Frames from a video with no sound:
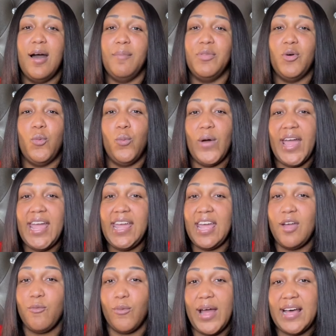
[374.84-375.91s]
the Wake
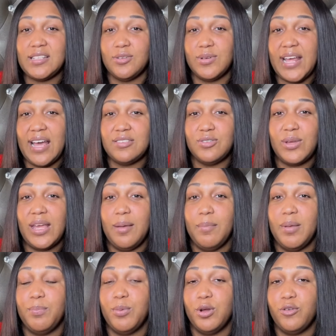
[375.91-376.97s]
and Razzle Dazzle can
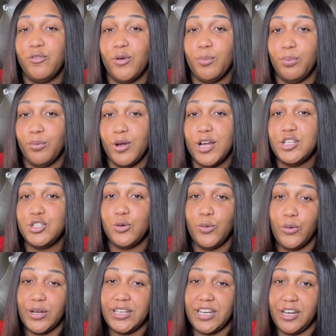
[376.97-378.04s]
be booked for brunch
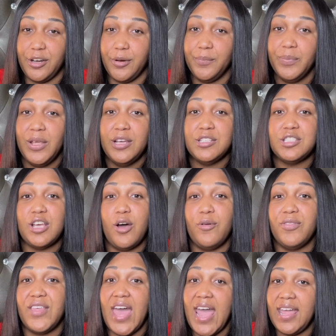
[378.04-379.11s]
or dinner. So
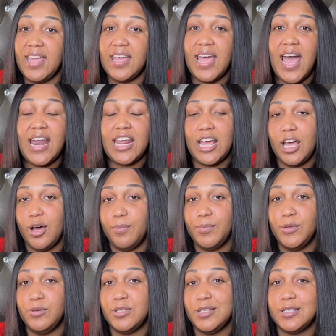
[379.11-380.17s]
that can kind of help
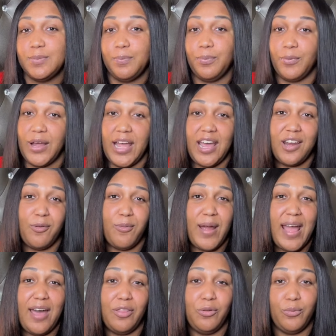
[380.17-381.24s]
you to spread
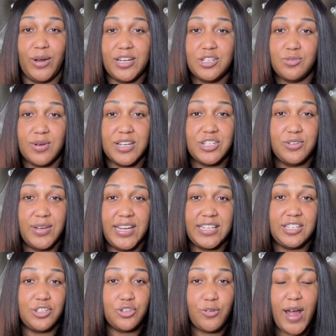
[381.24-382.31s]
around the restaurants you get
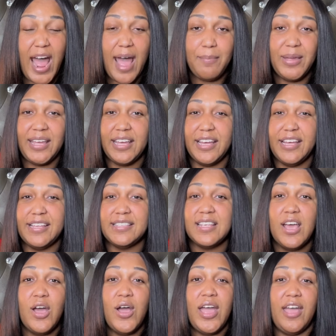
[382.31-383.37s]
to try, because
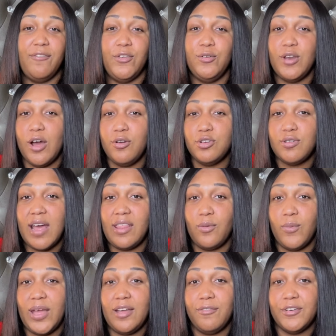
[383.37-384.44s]
if you don't try the
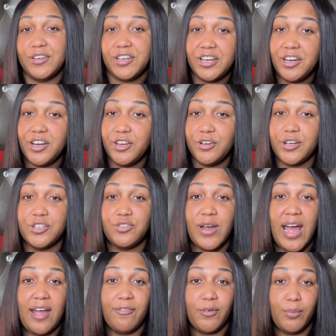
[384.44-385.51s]
Wake for dinner, you can
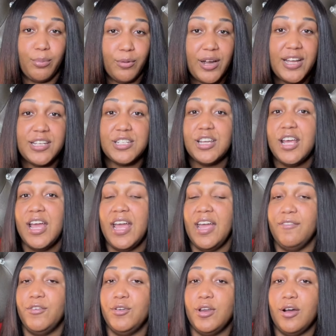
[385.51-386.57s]
try it for brunch.
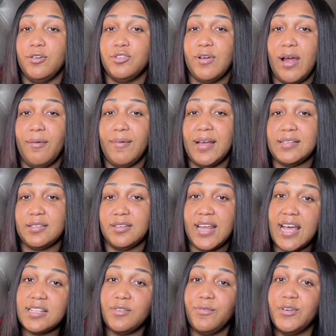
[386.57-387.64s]
If you don't try Razzle
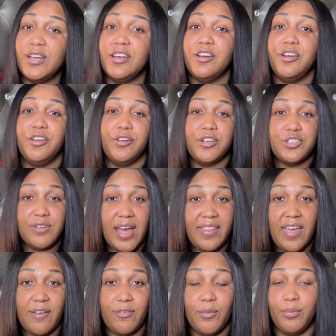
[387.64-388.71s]
Dazzle for dinner, you can try
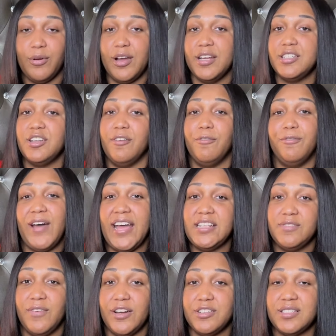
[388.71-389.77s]
that for brunch, and
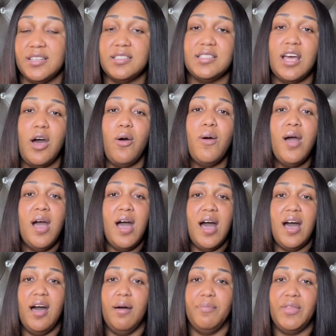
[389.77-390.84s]
vice versa. So
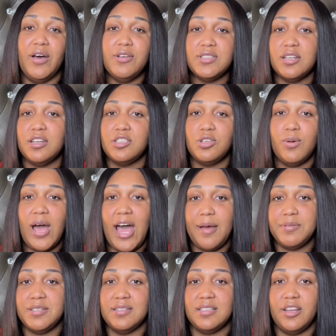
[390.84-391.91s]
those are the 2
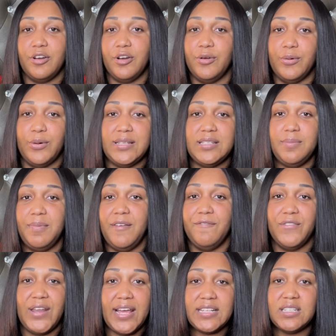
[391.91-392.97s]
options that are going to be
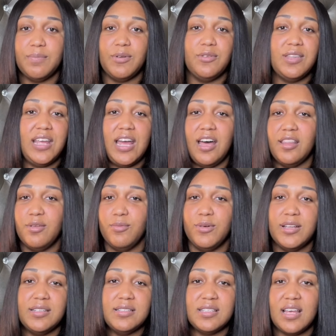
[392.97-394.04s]
flexible. The other
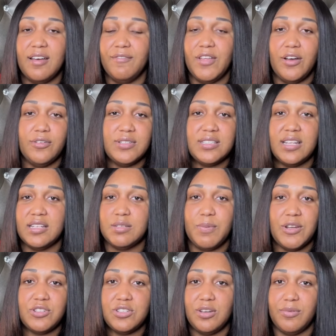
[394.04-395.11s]
ones of those 6
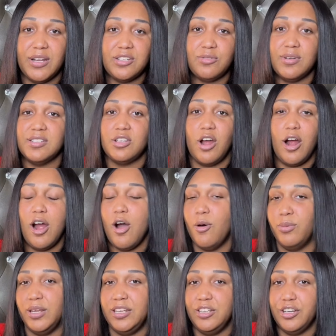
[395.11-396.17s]
specialty restaurants are
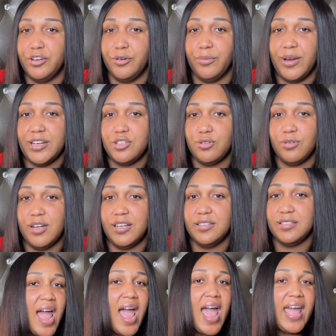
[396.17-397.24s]
only dinner
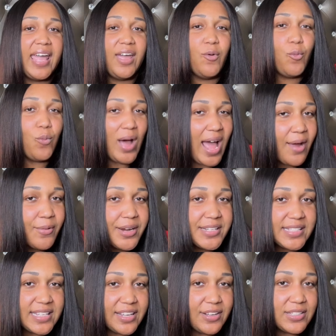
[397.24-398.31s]
restaurants. And while we're
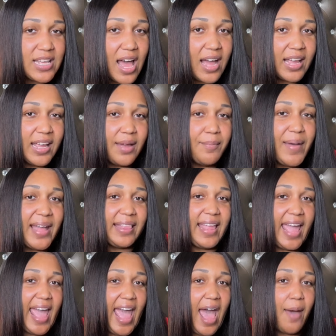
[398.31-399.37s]
still talking about
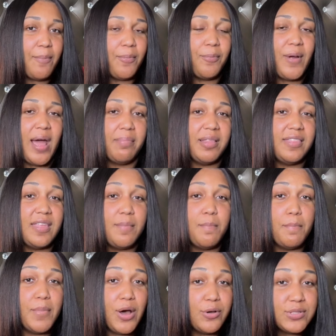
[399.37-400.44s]
the app, probably the
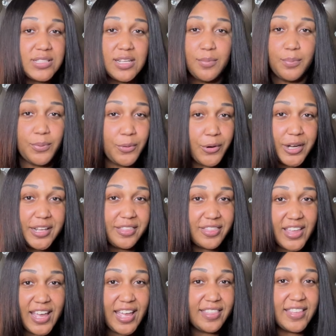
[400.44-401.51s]
most important
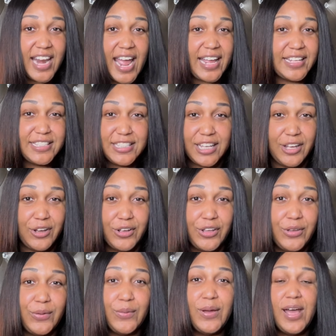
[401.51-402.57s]
thing that I can tell
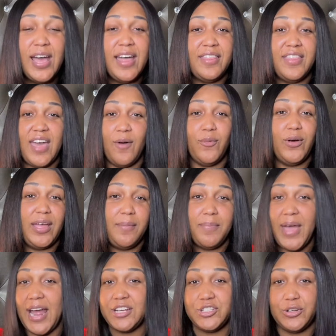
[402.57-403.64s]
you that will
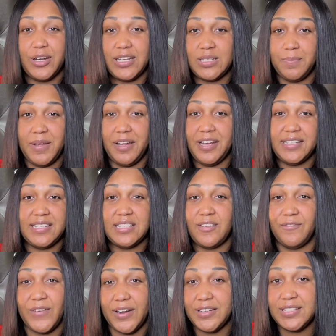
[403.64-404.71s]
impact your experience as
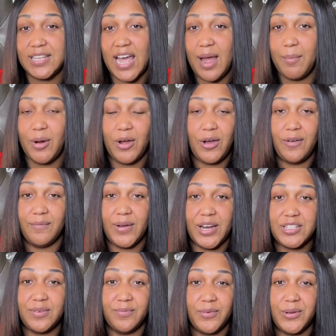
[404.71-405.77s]
a first timer on
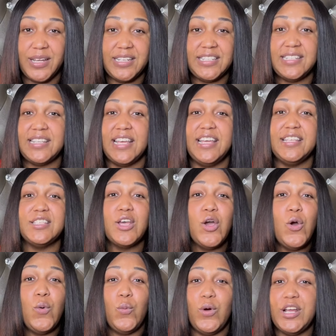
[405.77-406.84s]
Virgin Voyages is
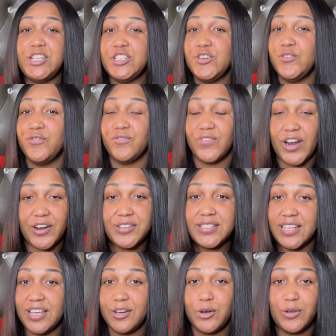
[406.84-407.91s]
once you
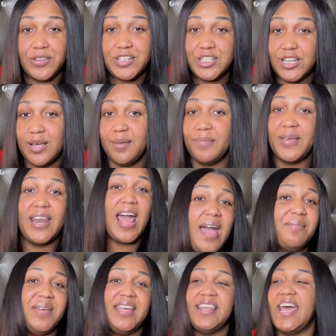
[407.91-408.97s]
first get on the ship, and
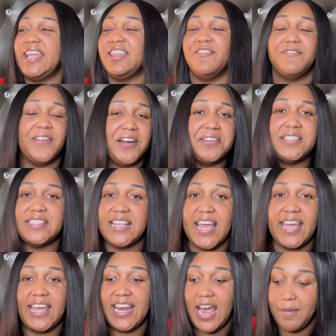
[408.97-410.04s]
I mean like the first
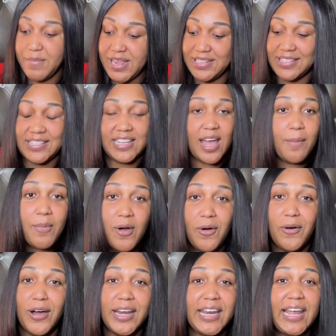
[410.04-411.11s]
second, I mean step
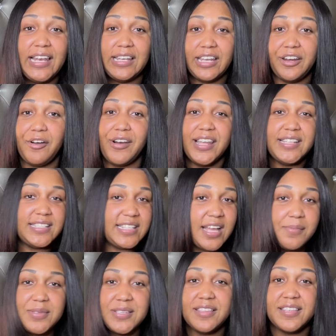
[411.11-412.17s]
on and literally
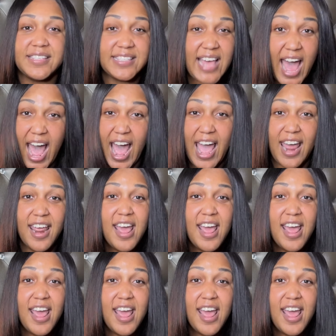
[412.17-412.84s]
step to the side